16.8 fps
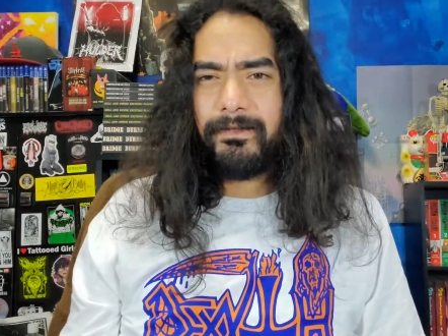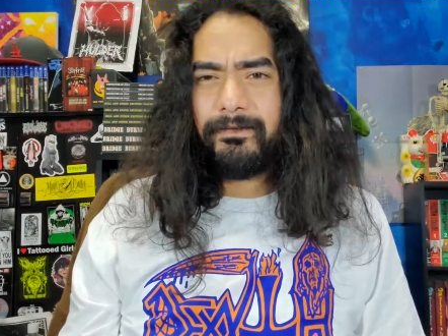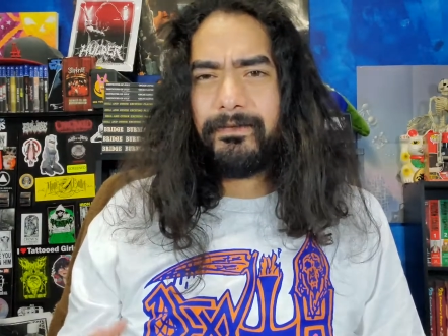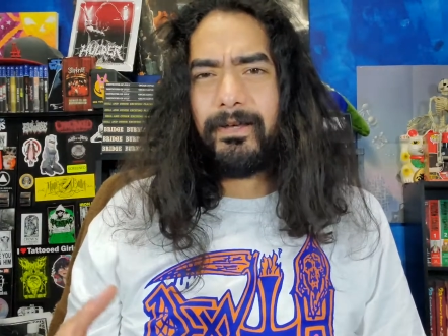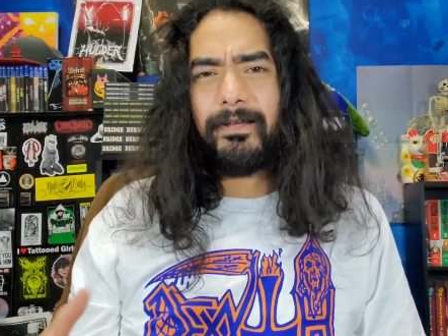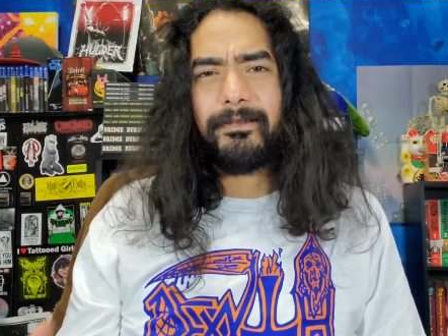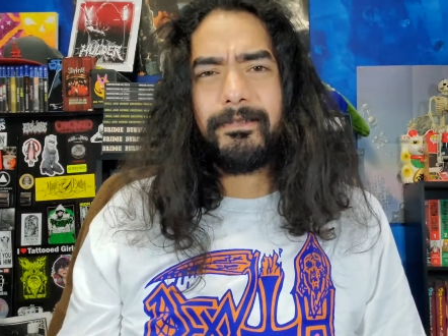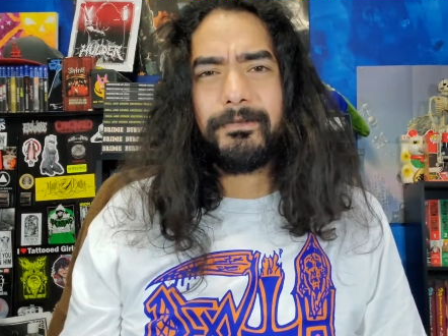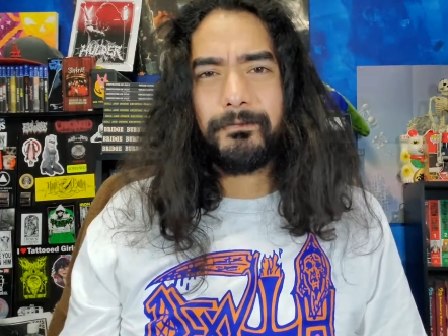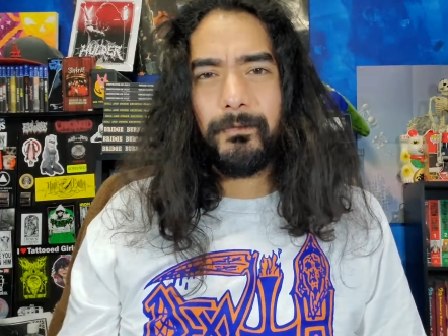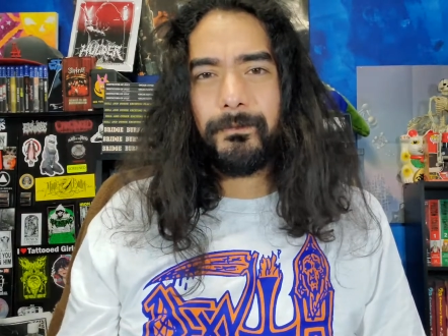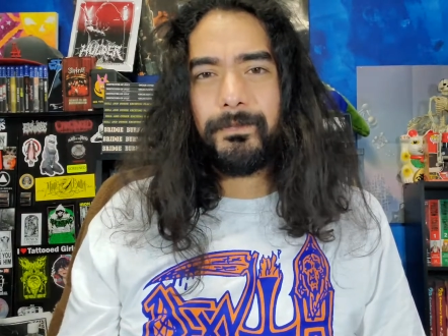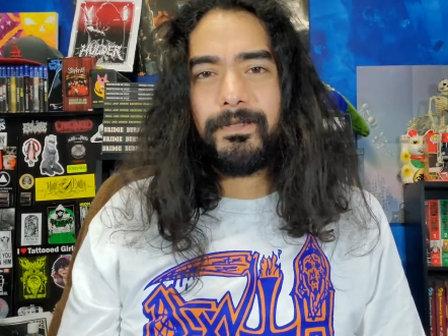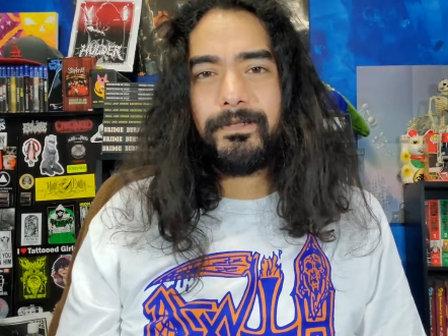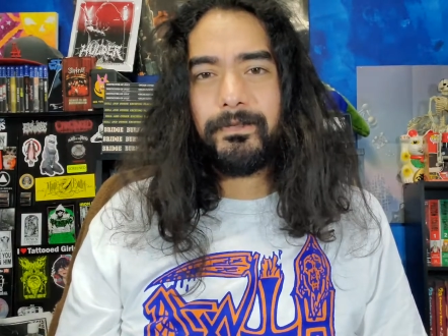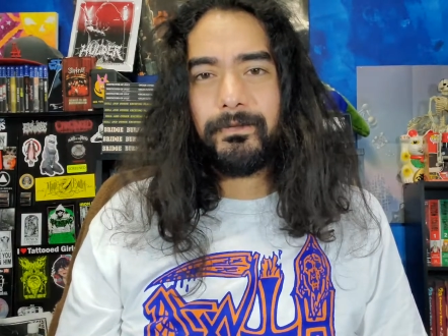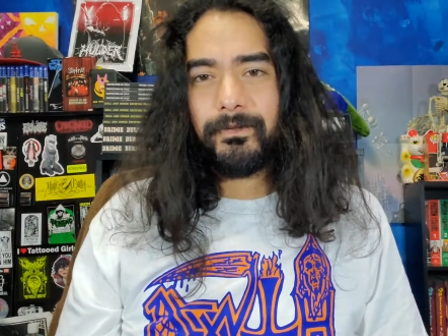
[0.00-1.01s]
that this will
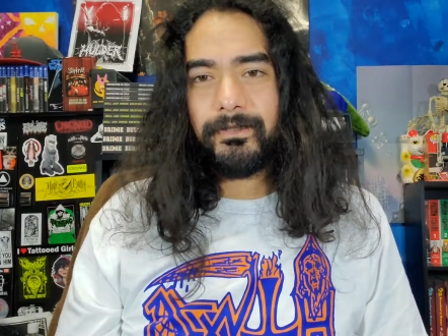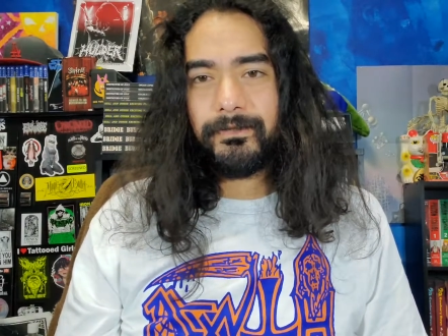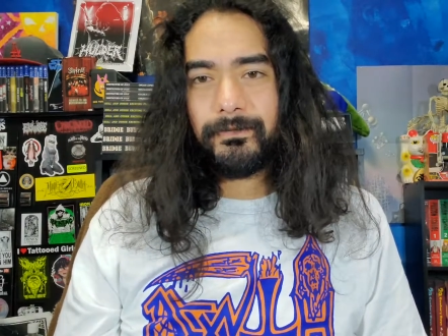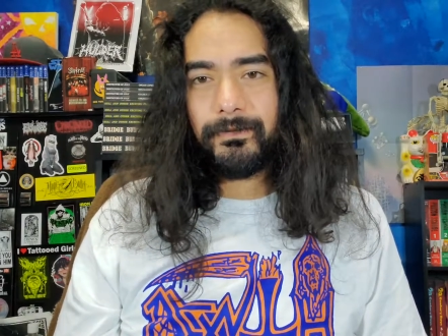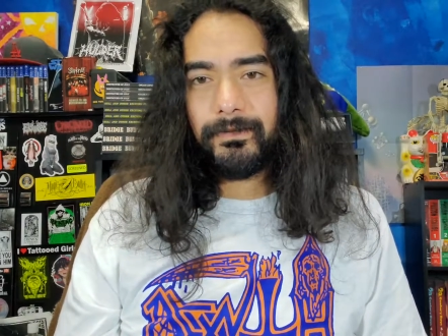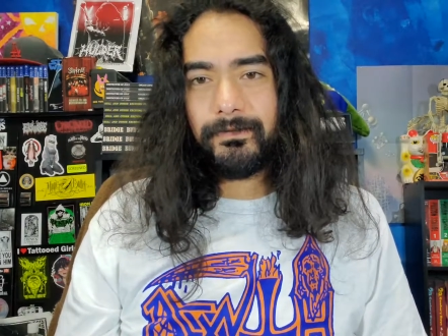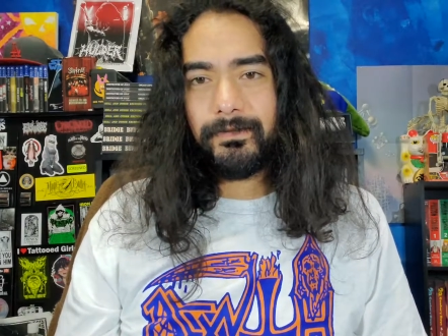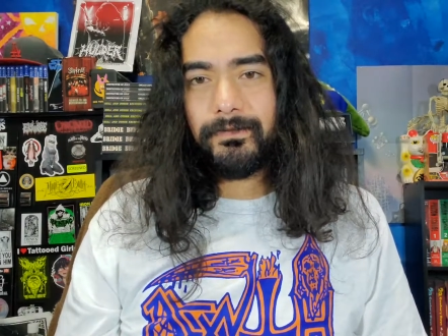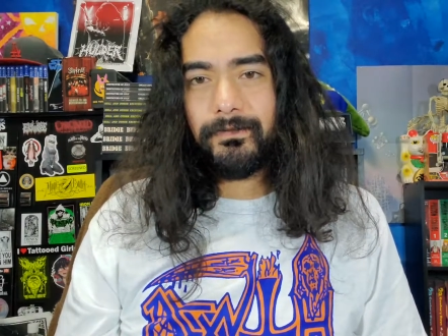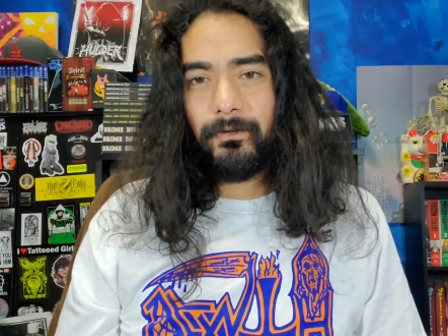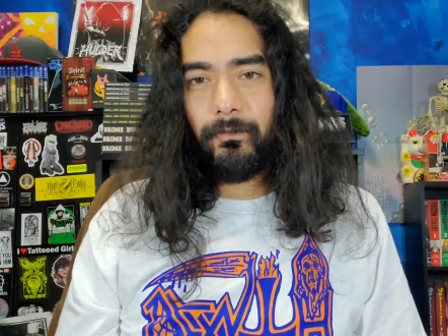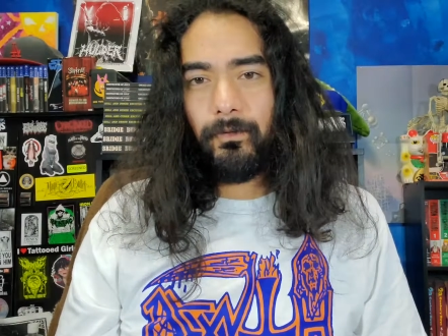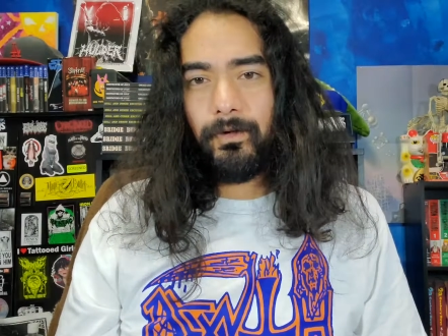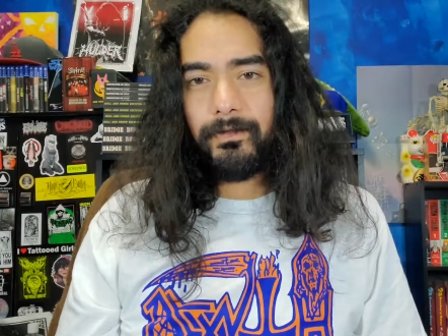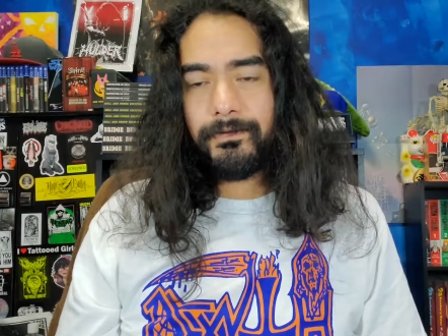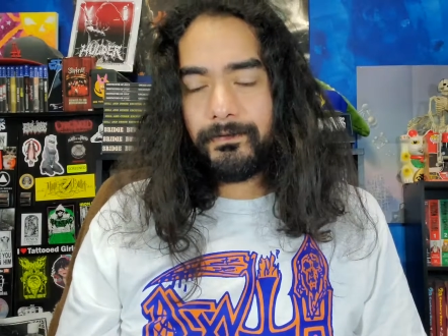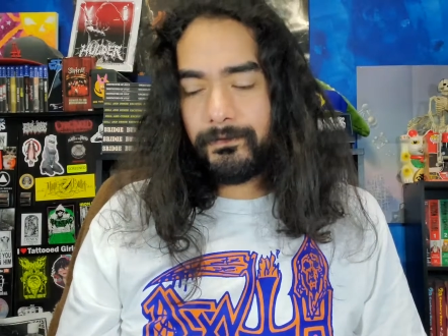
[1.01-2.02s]
pique your interest and you'll
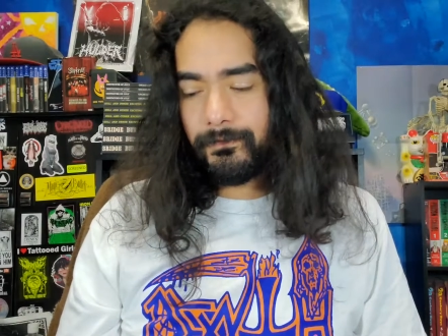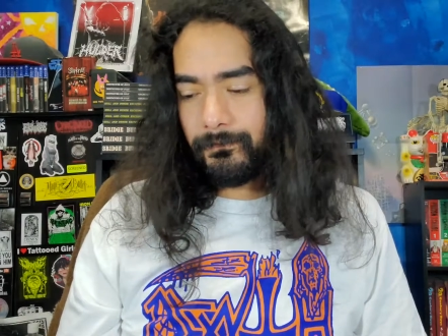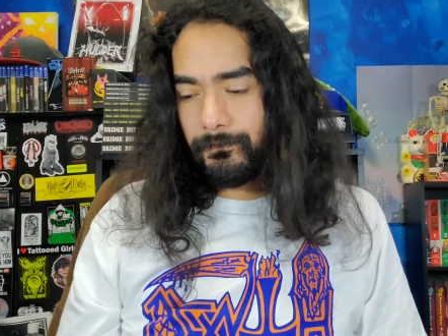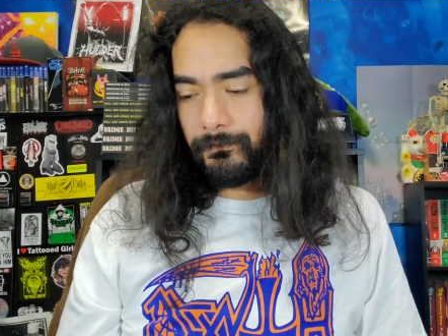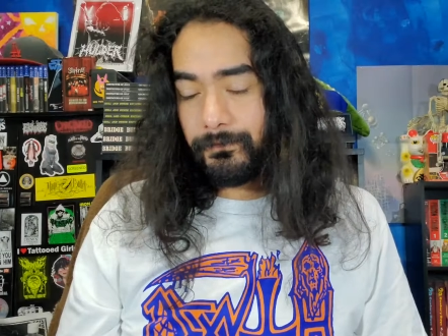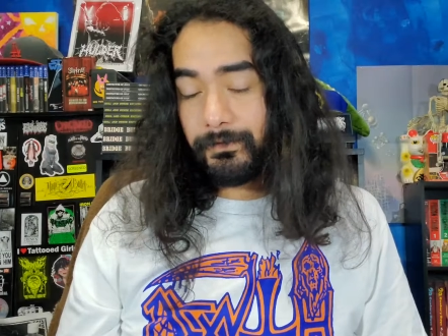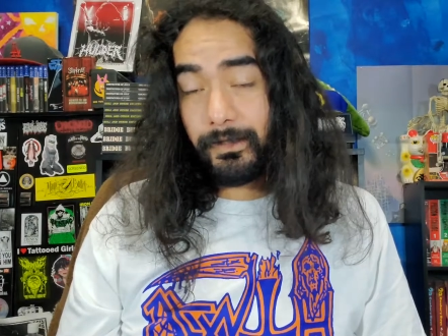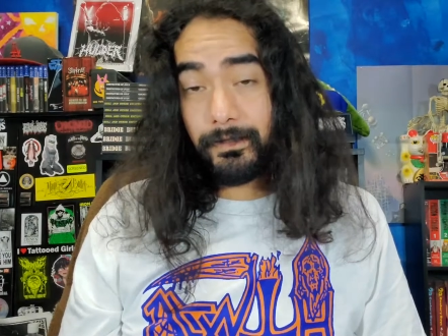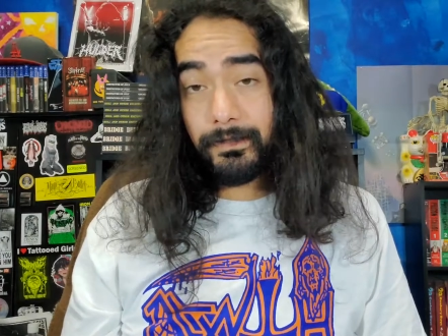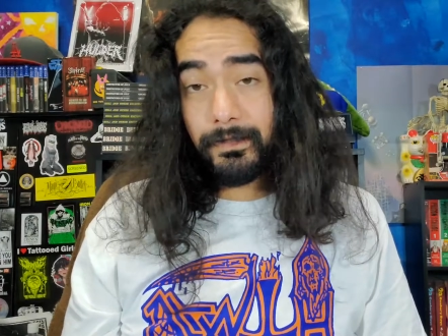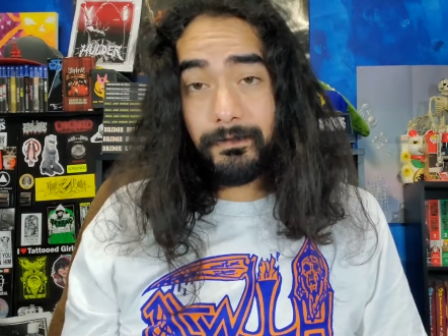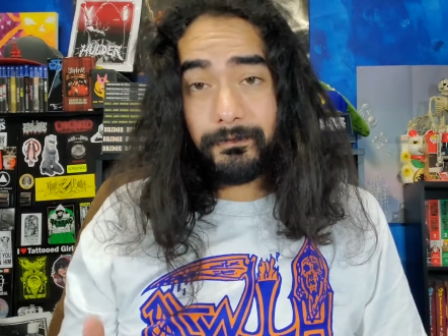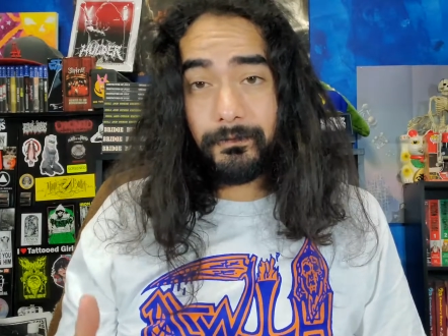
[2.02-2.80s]
want to check it out,